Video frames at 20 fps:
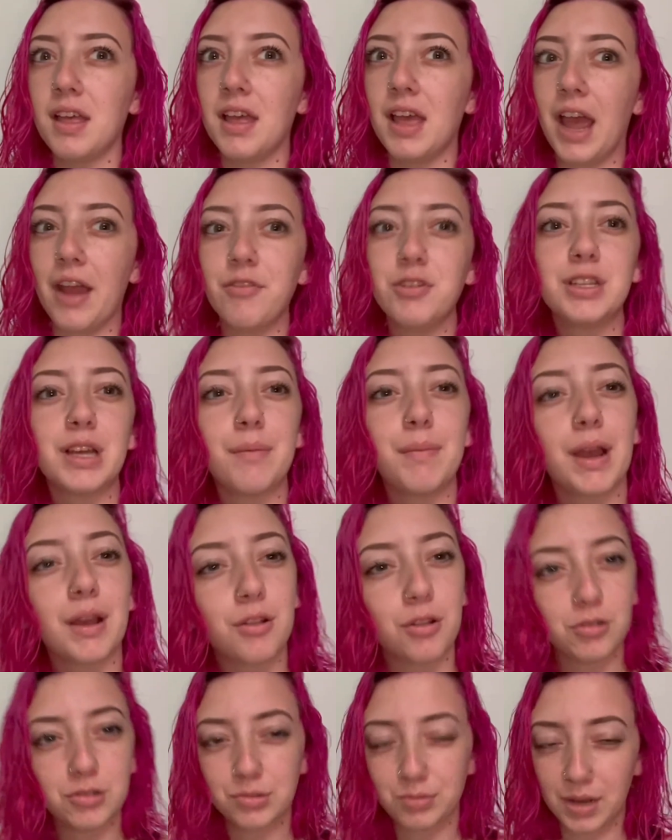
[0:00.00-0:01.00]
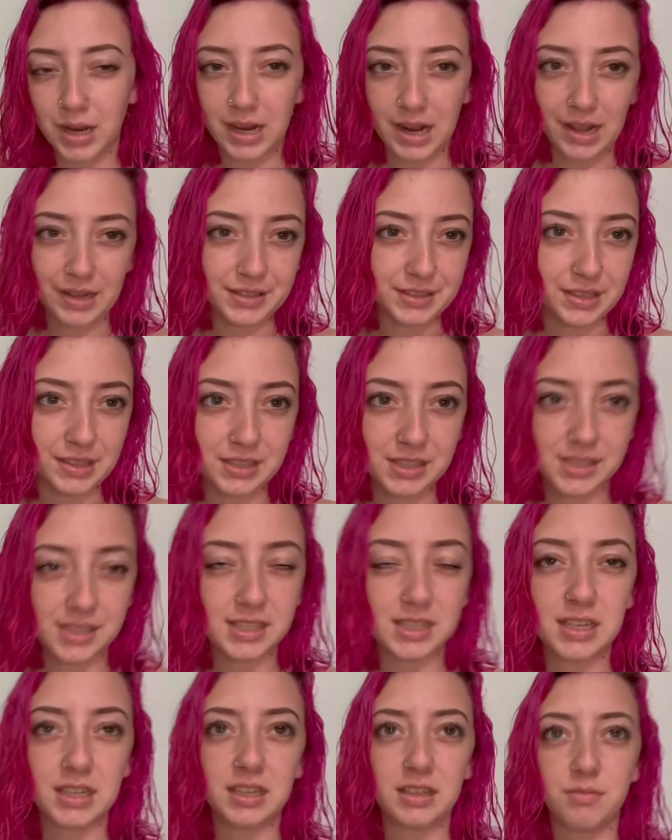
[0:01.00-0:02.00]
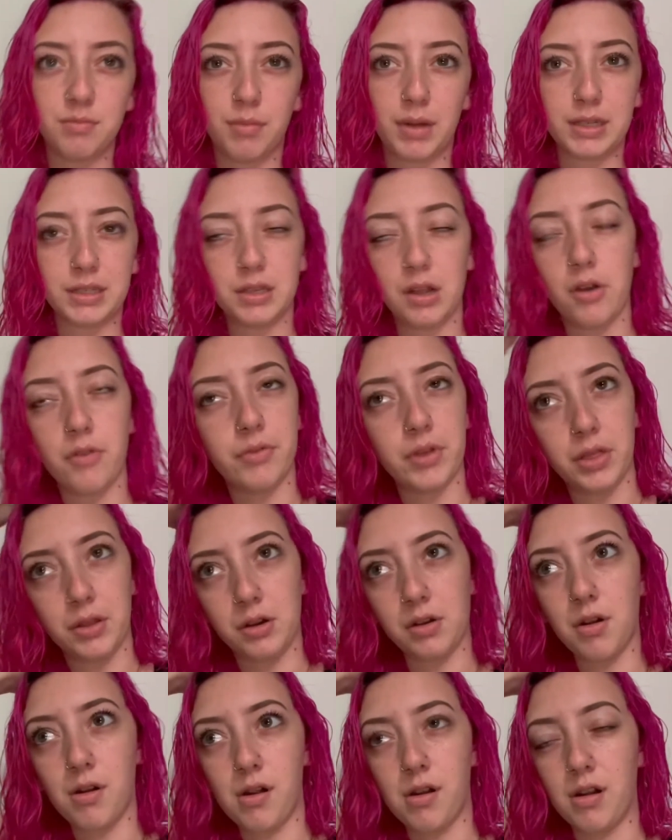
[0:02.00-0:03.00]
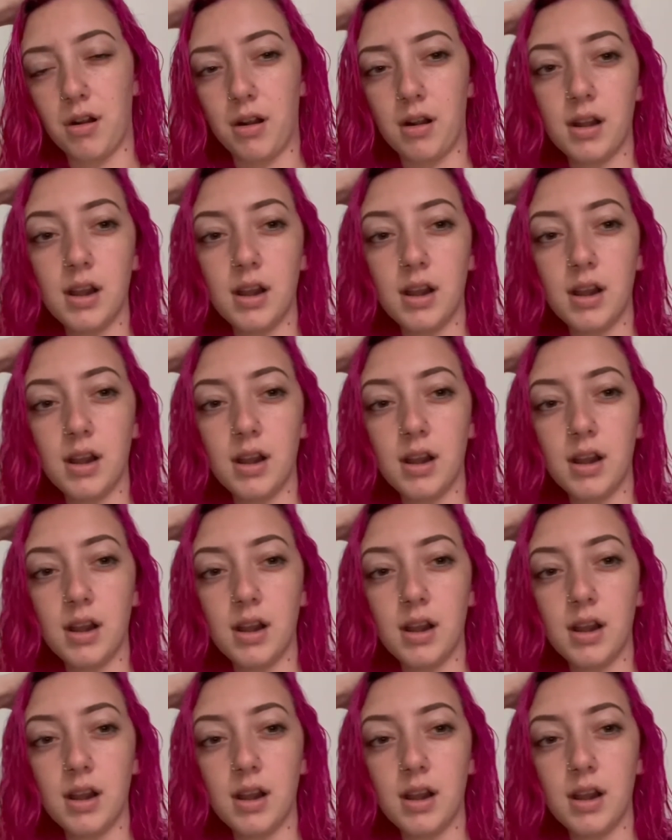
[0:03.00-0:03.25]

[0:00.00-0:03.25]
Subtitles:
Every time I close my eyes, I see myself in the car.